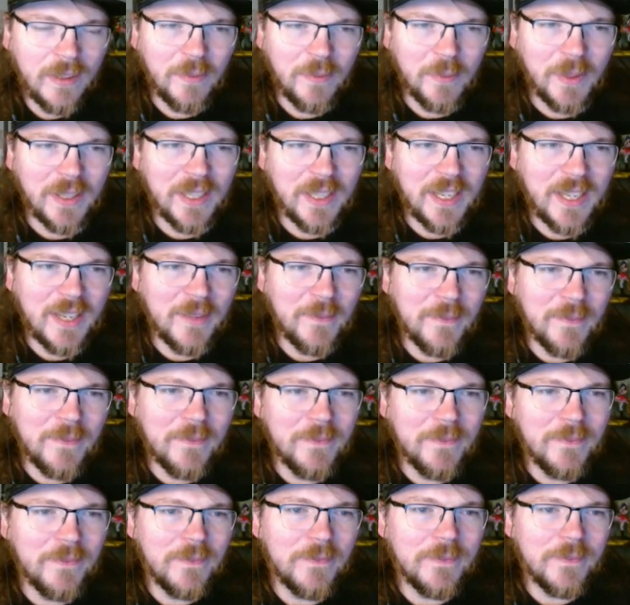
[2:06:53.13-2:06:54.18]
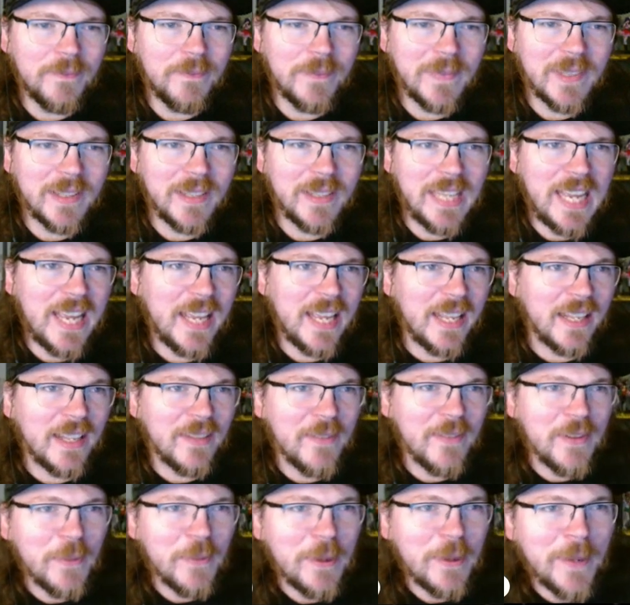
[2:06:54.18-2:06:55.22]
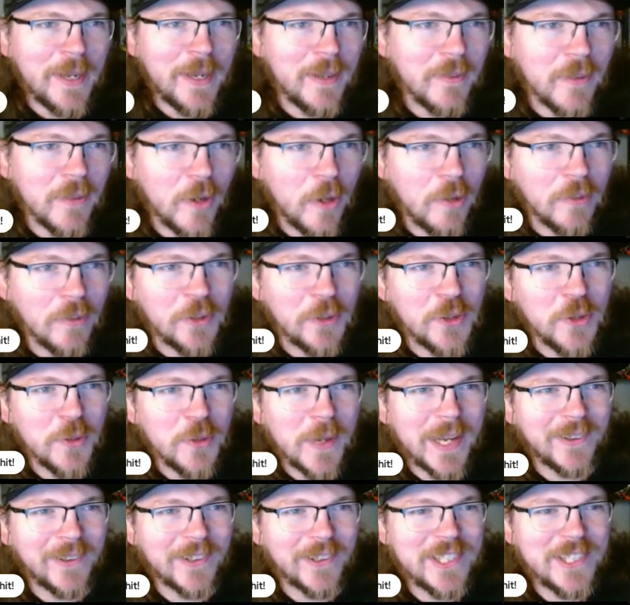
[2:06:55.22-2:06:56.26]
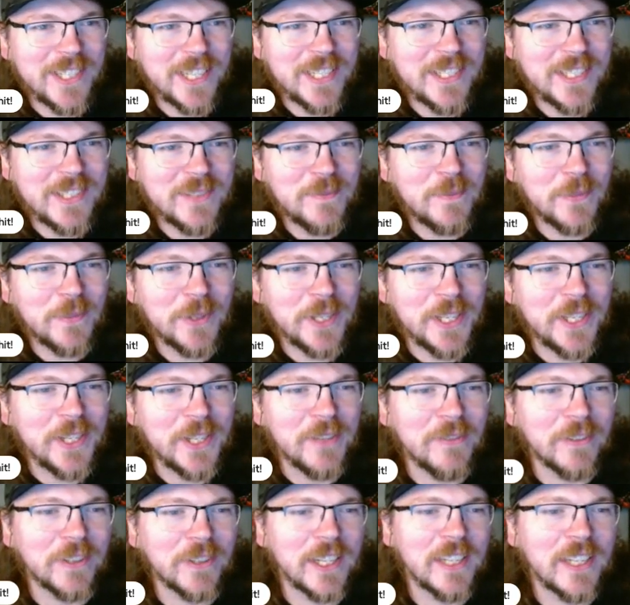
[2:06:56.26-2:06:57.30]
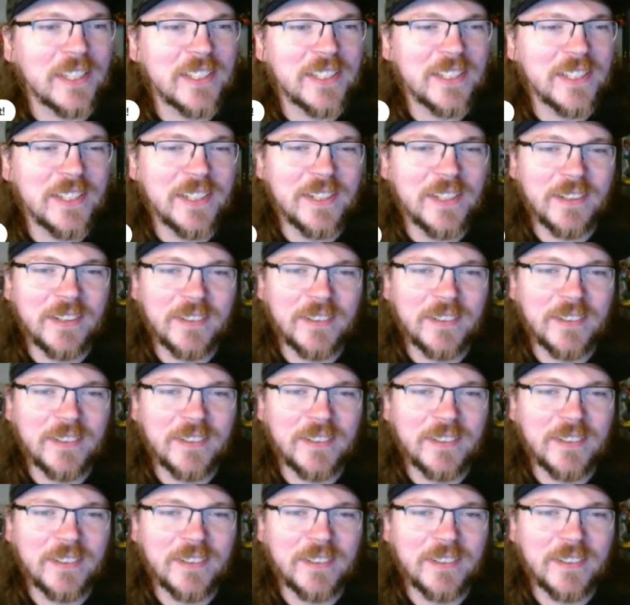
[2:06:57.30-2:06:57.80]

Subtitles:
But yeah, I mean, we went over 2 hours. That's pretty good for us.